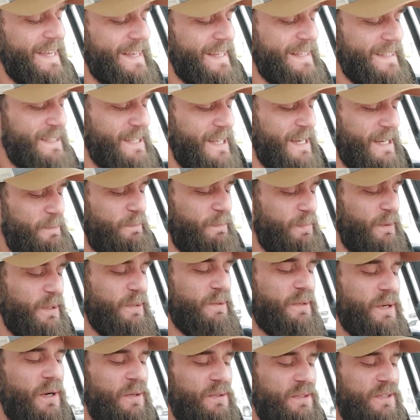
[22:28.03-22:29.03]
The Blue
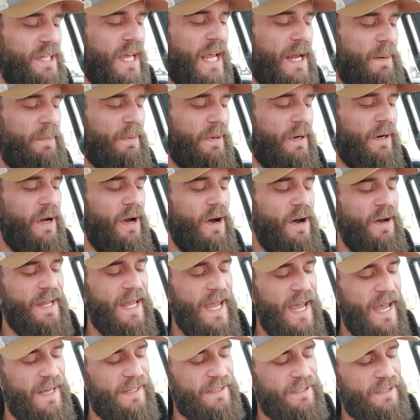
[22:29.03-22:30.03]
Nose Taper. Oh
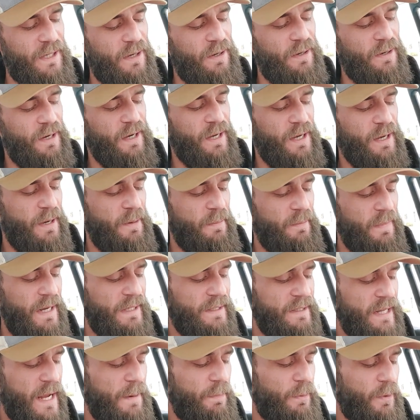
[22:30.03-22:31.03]
yeah, so my
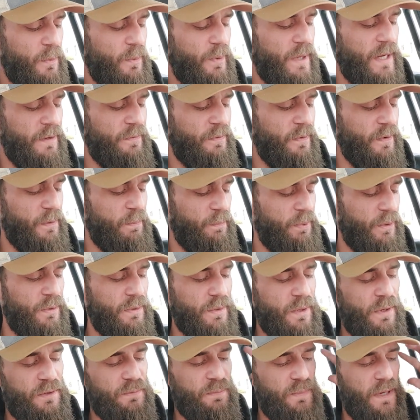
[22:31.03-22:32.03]
taper week for the Blue
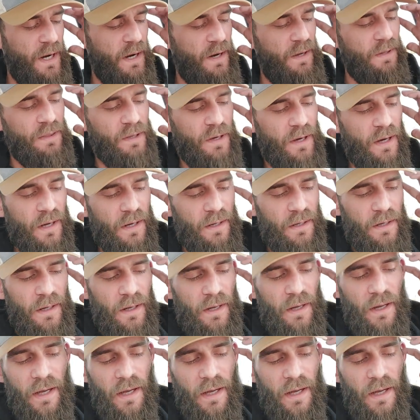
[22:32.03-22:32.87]
Nose Marathon.